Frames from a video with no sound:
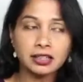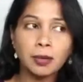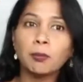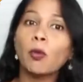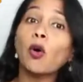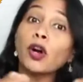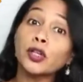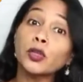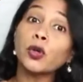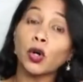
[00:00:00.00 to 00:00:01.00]
the more
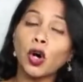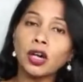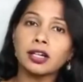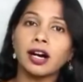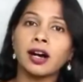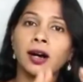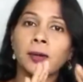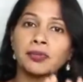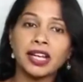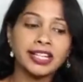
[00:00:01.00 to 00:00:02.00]
you cook
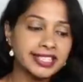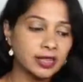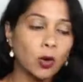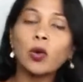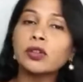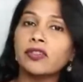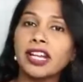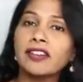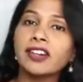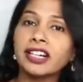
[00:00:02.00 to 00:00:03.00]
its own
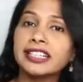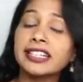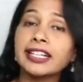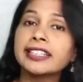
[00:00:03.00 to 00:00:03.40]
flavor, it